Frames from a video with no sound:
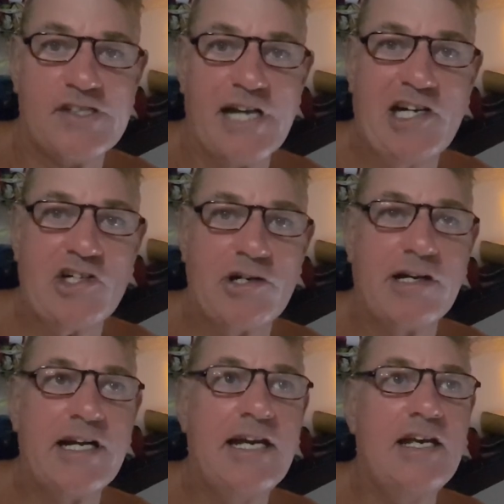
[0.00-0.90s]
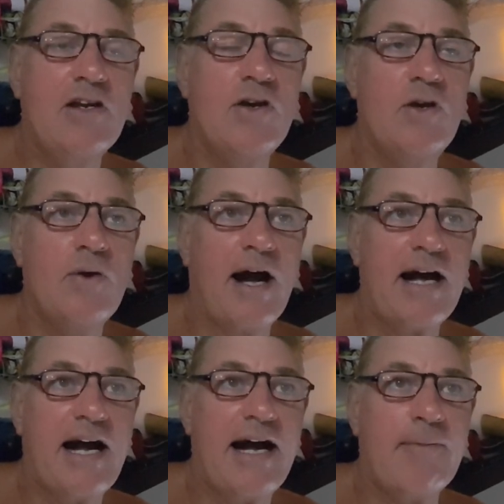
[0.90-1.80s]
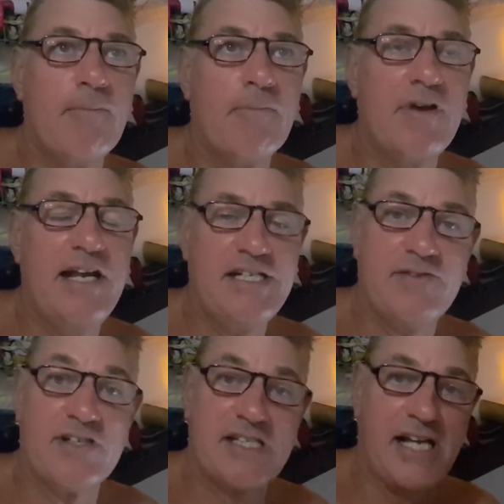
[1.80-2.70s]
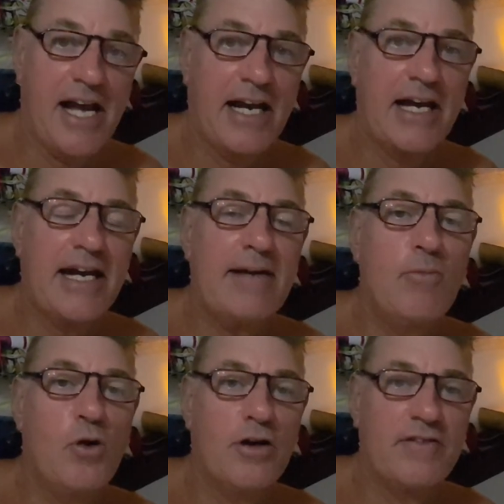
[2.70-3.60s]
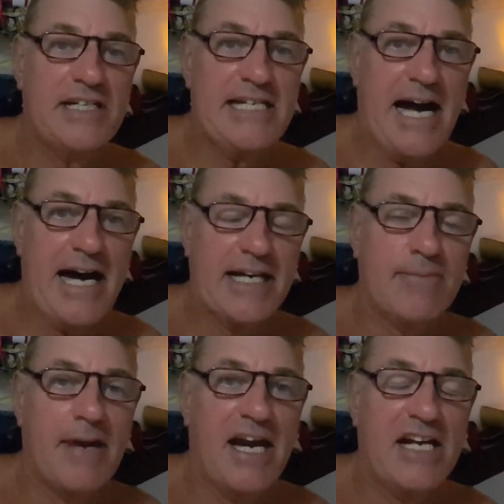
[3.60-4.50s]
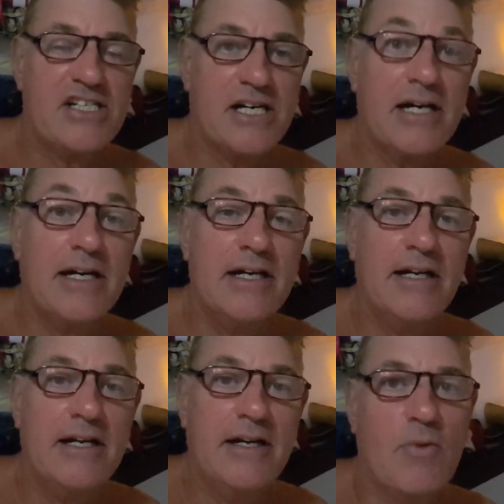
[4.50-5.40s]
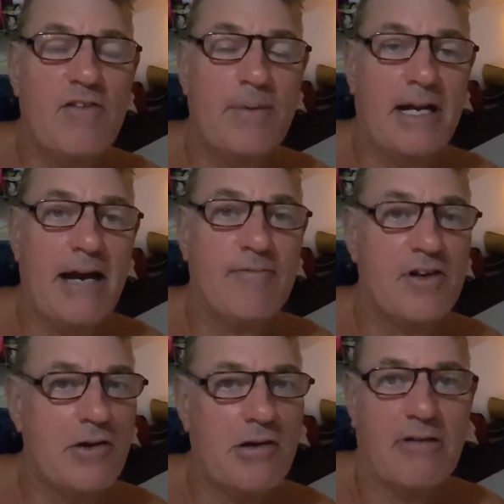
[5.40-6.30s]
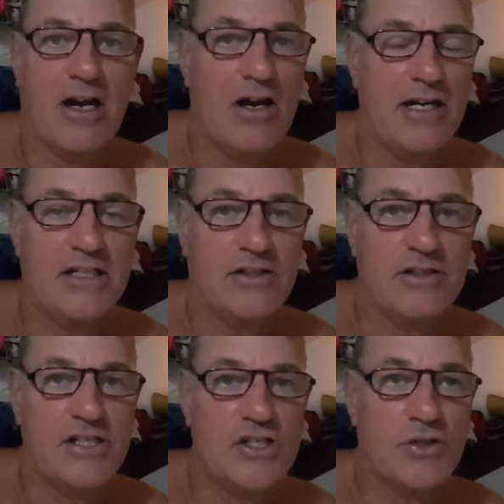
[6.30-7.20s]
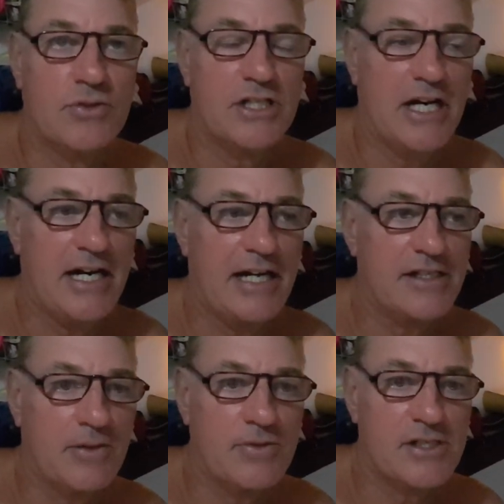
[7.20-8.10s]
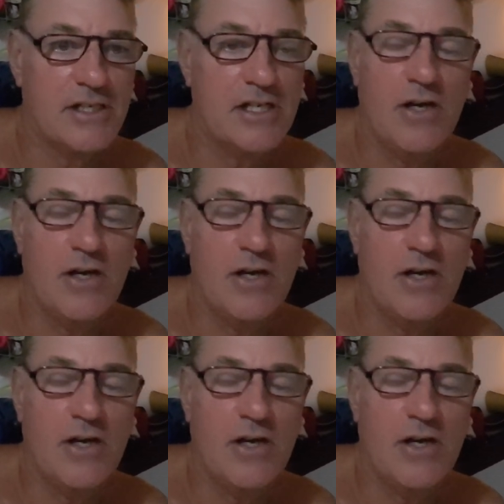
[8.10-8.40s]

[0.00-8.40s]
century you are less of a sailor and more of a data manager we've become very reliant on digital charts it was the